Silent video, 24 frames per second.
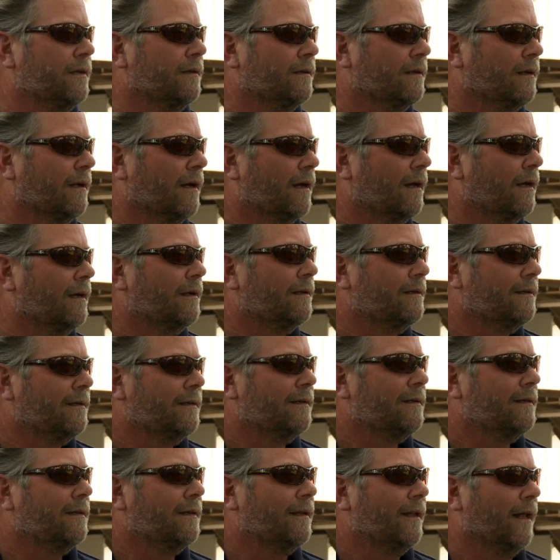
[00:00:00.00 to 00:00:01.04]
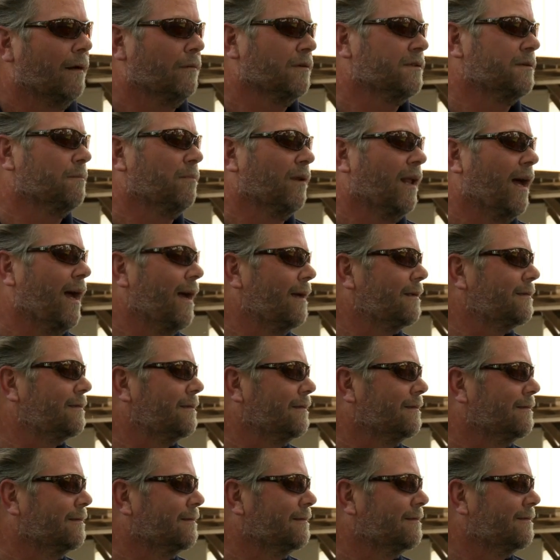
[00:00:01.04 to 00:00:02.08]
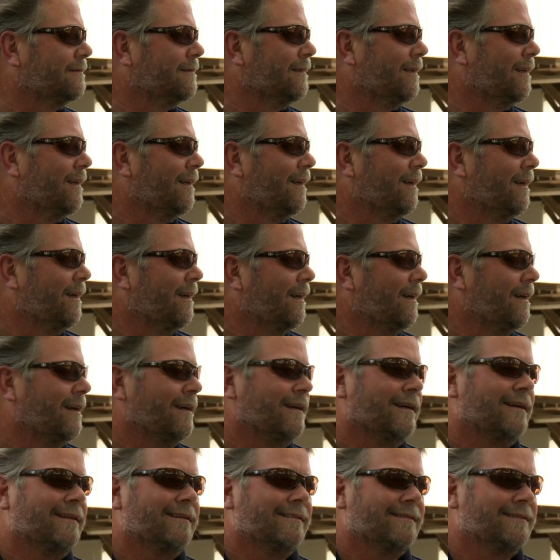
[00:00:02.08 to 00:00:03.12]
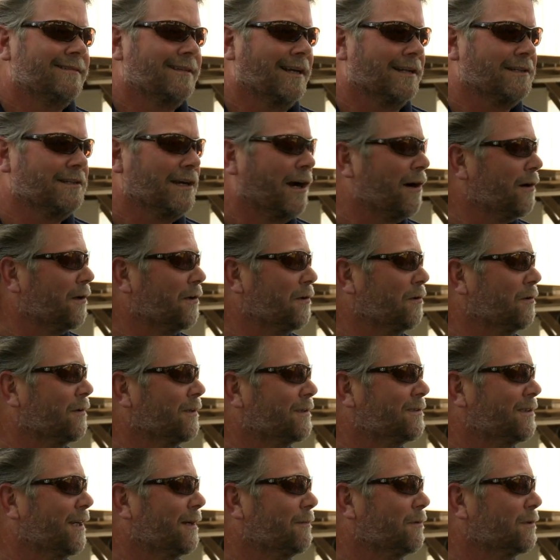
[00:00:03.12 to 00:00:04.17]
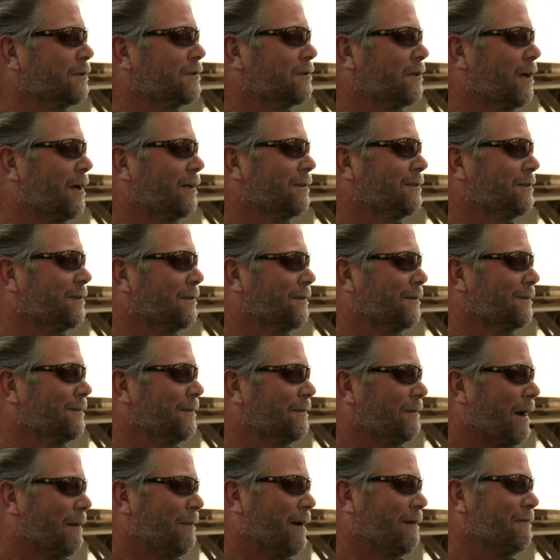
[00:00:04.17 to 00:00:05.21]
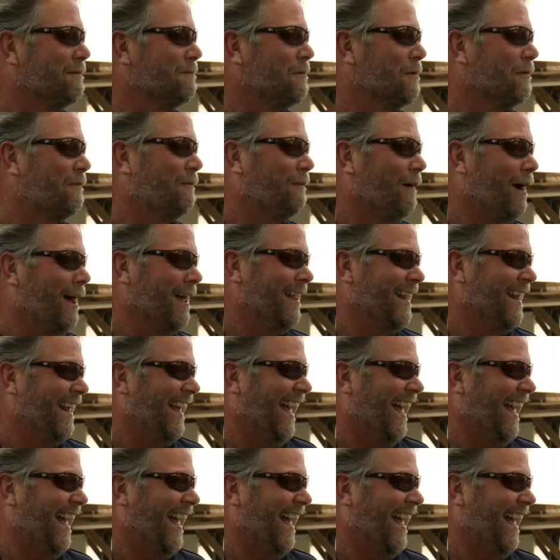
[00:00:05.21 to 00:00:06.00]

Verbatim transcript: and that was a blast, and got tired of doing the same old songs, so I'm having more fun.